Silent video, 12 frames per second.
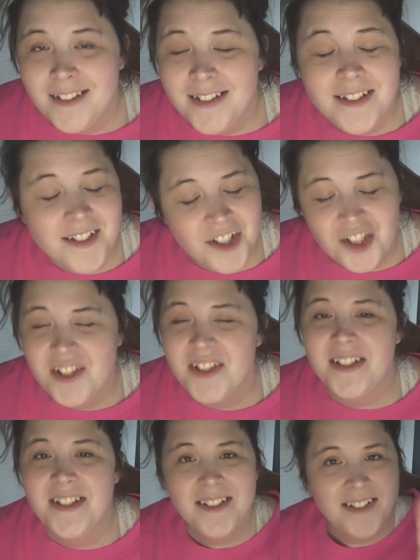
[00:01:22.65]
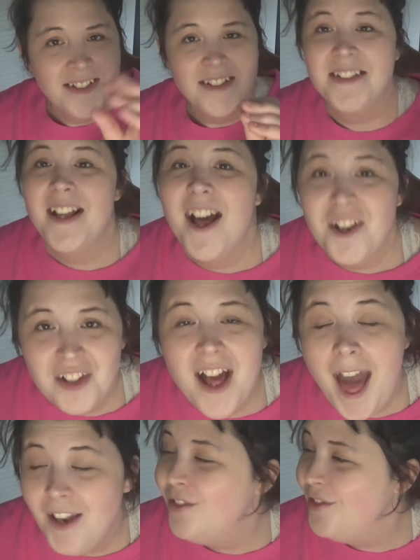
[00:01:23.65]
This is just
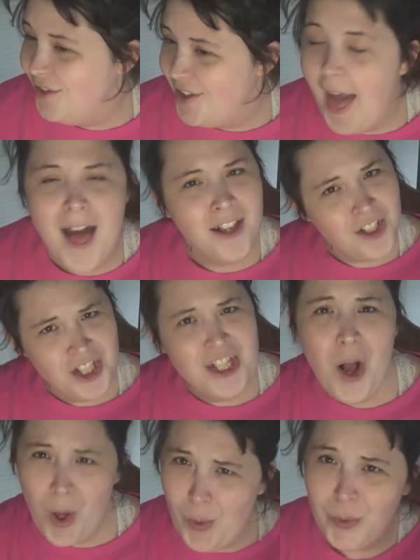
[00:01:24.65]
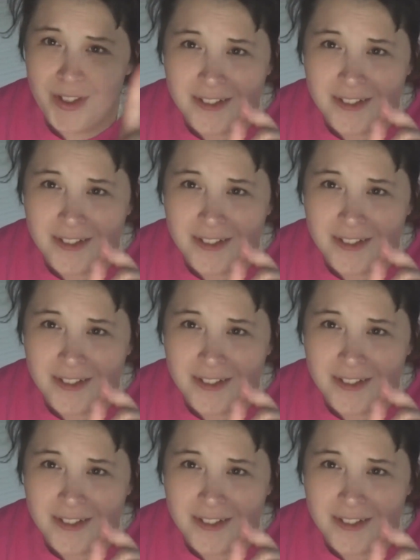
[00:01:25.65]
allergy cold.